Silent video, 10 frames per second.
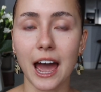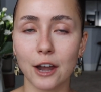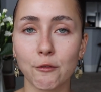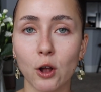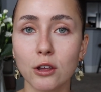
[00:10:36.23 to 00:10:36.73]

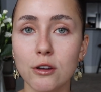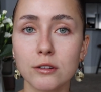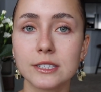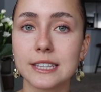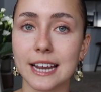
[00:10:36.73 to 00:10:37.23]
Out of all of
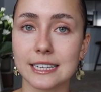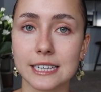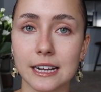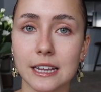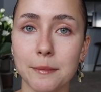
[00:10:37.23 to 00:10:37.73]
those, the
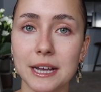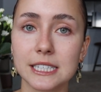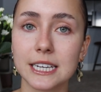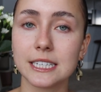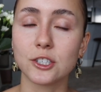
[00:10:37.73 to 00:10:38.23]
Aztec Clay
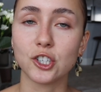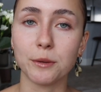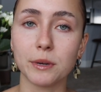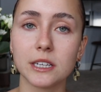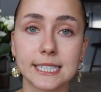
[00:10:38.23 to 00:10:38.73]
Mask is
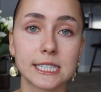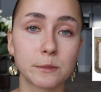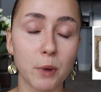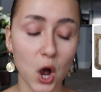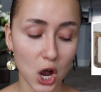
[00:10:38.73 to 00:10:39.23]

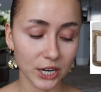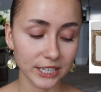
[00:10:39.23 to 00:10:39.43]
cheapest. Spa